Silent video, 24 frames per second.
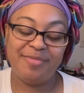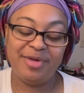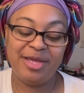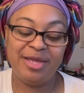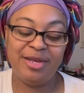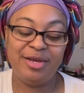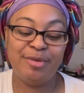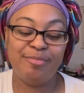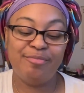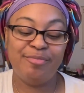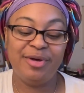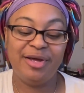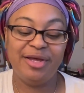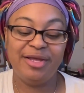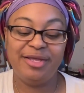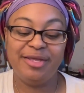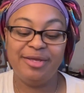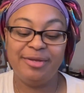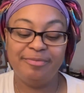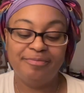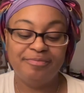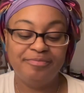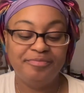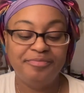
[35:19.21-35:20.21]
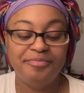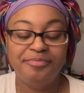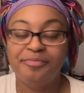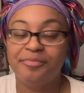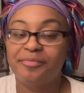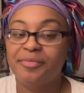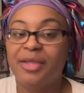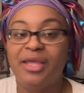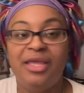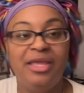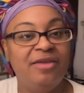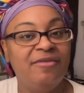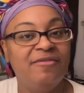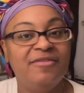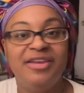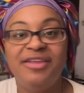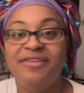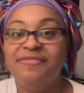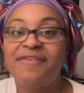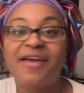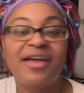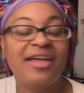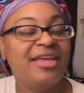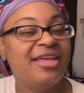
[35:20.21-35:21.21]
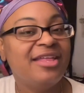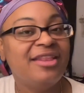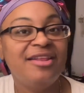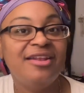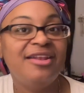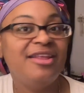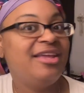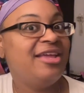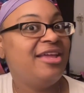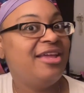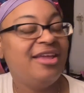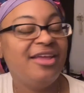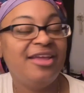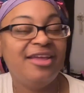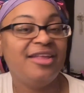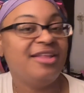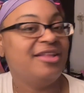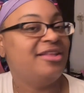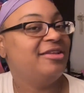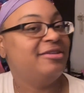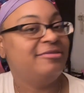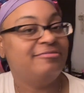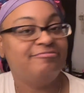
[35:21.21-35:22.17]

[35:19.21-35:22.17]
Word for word: in the bucket. Even if I get it again,